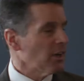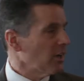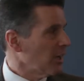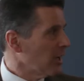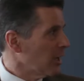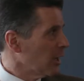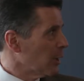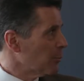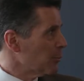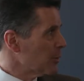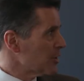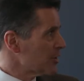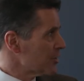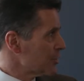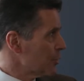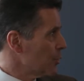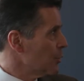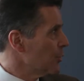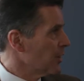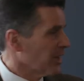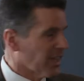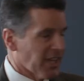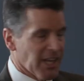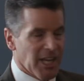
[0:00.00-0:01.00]
The
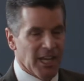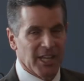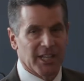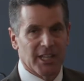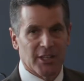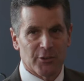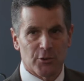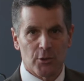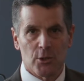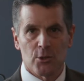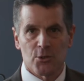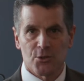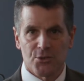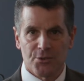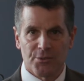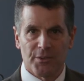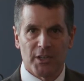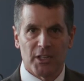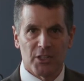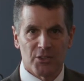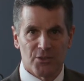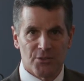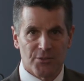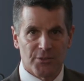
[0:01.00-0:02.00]
student can't get those
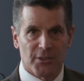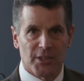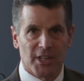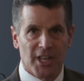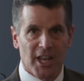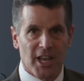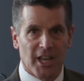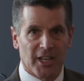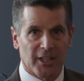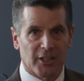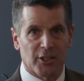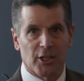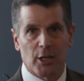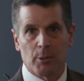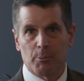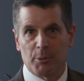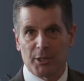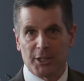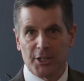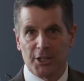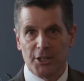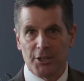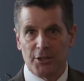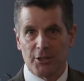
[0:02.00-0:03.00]
funds for the
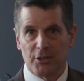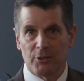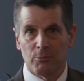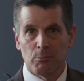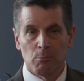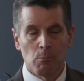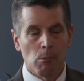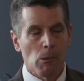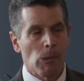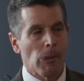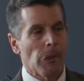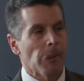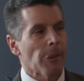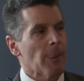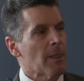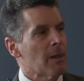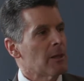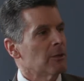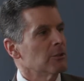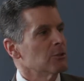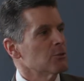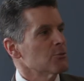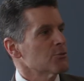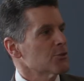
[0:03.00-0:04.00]
academic year.
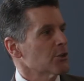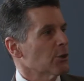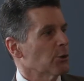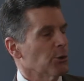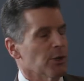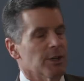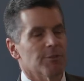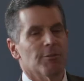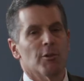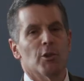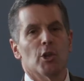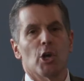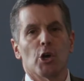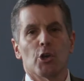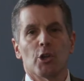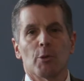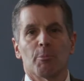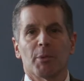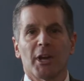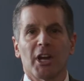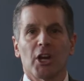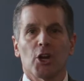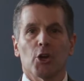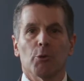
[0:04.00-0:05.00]
So even though the
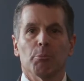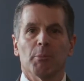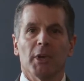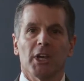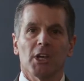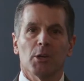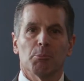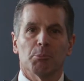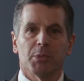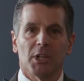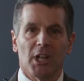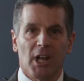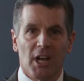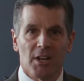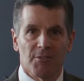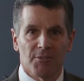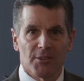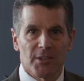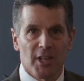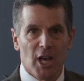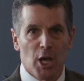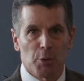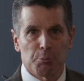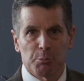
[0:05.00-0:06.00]
parent may apply
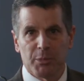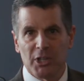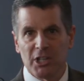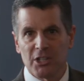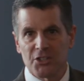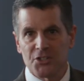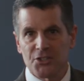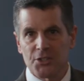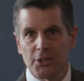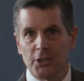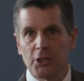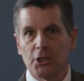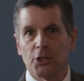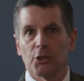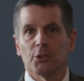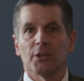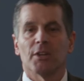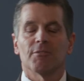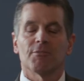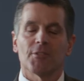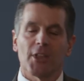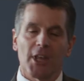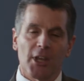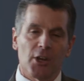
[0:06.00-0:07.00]
for that PLUS loan,
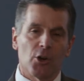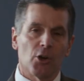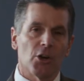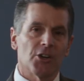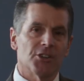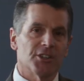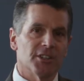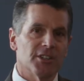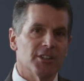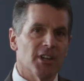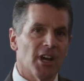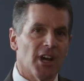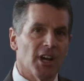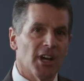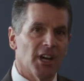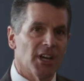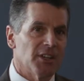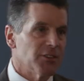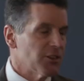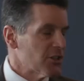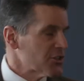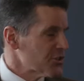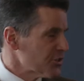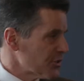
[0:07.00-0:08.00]
if they are
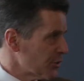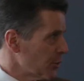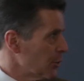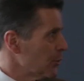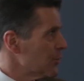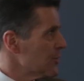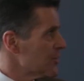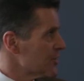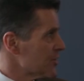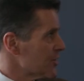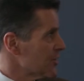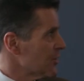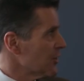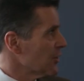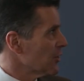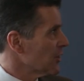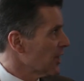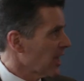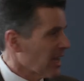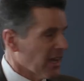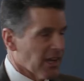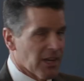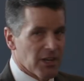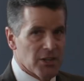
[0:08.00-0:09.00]
denied, the student still
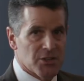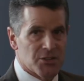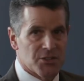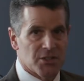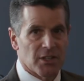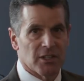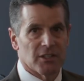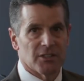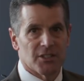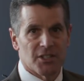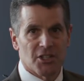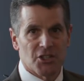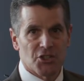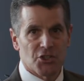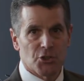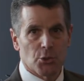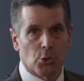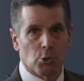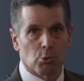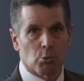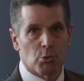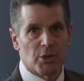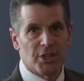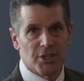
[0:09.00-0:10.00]
has
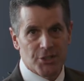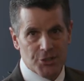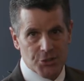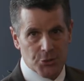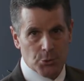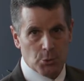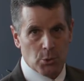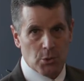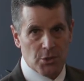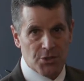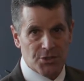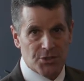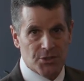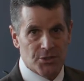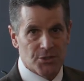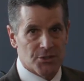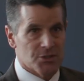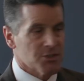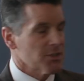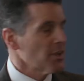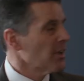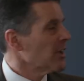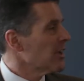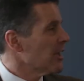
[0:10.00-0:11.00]
additional
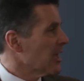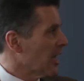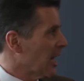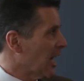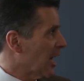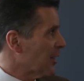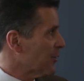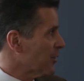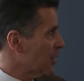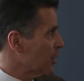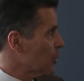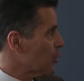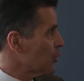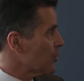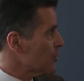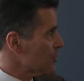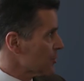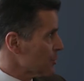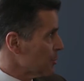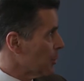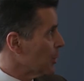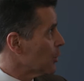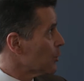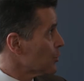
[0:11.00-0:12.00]
resources at their
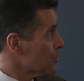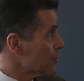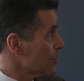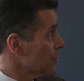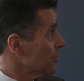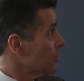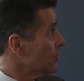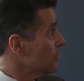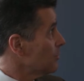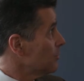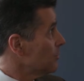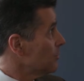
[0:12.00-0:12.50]
disposal.